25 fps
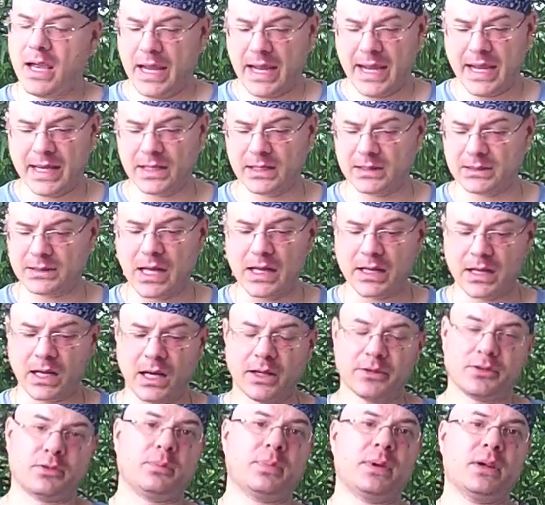and a lot of
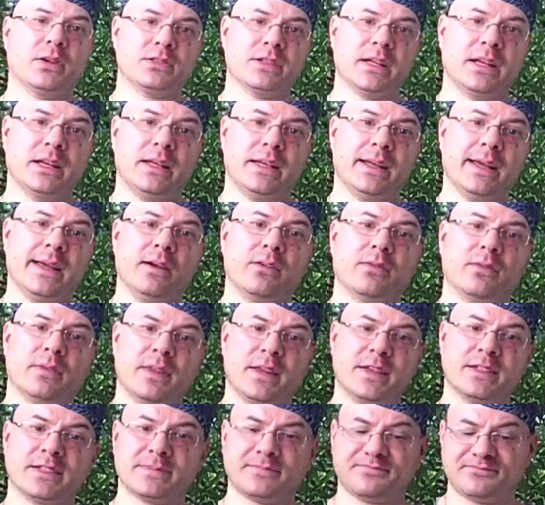other beers any day over
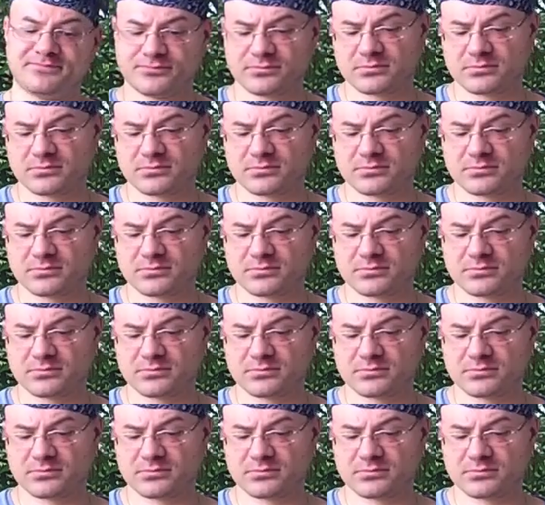this.